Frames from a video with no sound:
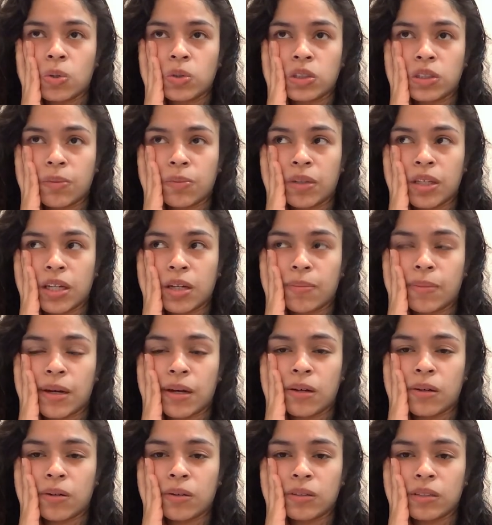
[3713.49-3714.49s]
Something
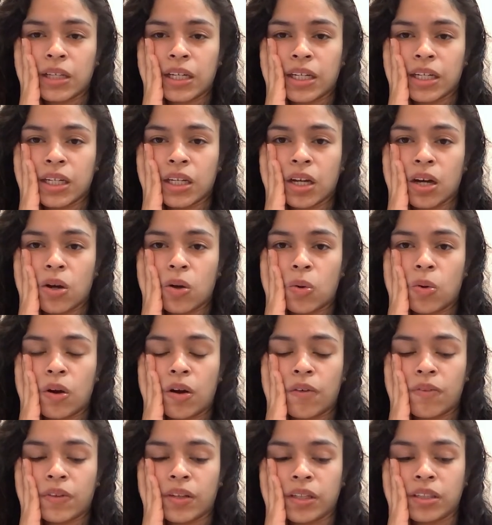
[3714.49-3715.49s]
about letting go
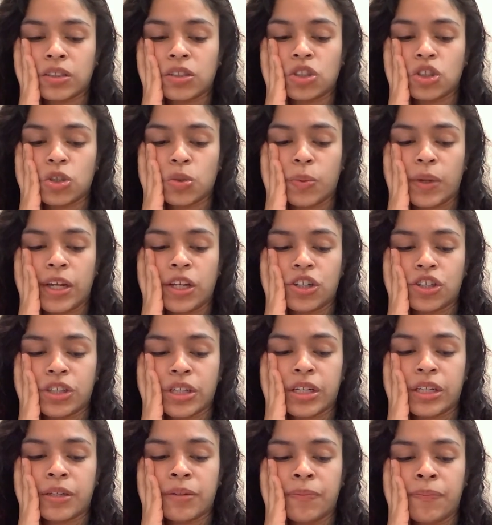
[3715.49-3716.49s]
of the
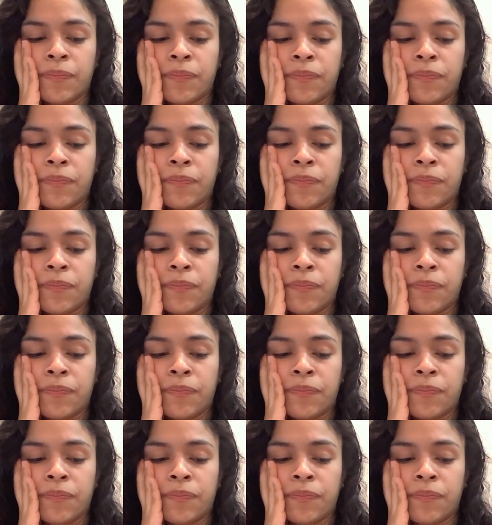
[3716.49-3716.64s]
situation.